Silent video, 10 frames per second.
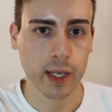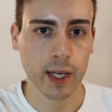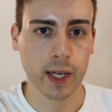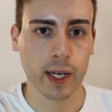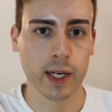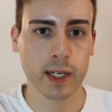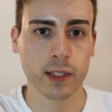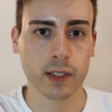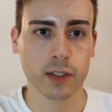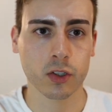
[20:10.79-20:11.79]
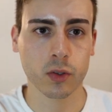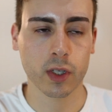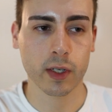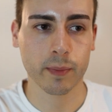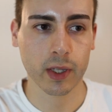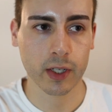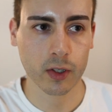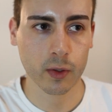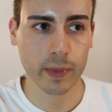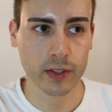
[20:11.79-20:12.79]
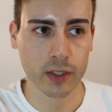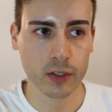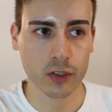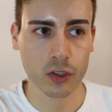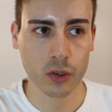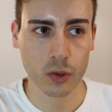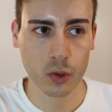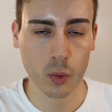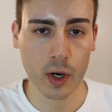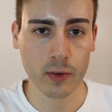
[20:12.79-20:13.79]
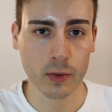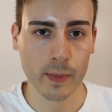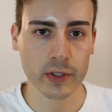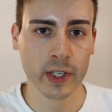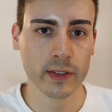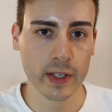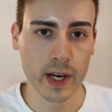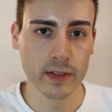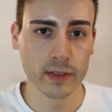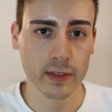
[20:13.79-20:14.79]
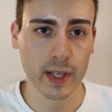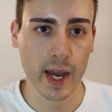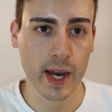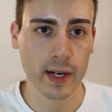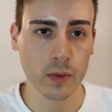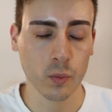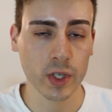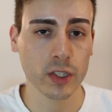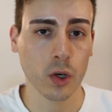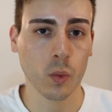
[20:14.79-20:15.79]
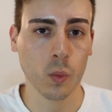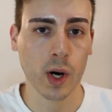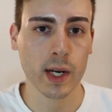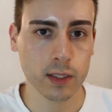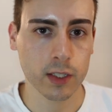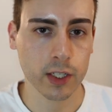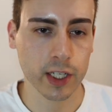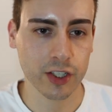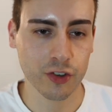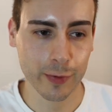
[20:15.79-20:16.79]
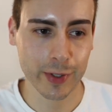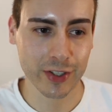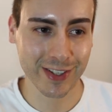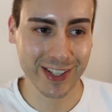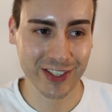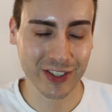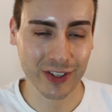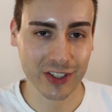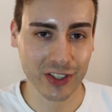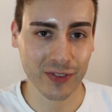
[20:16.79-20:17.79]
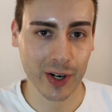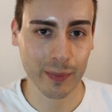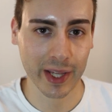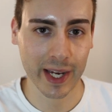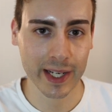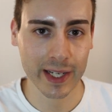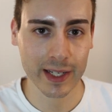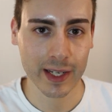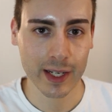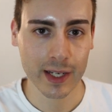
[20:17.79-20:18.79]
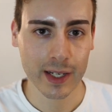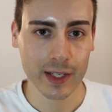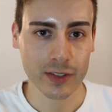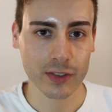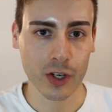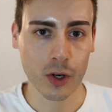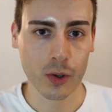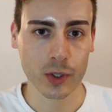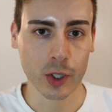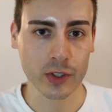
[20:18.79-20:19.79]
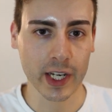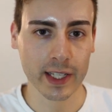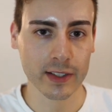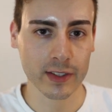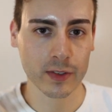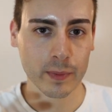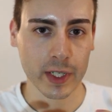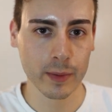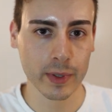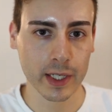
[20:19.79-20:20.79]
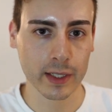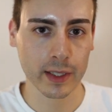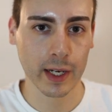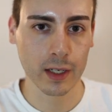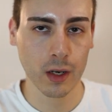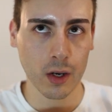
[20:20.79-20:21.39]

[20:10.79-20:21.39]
and to the political message to whoever represents us that we don't want to contribute to the destruction of our planet. So don't take this as me being like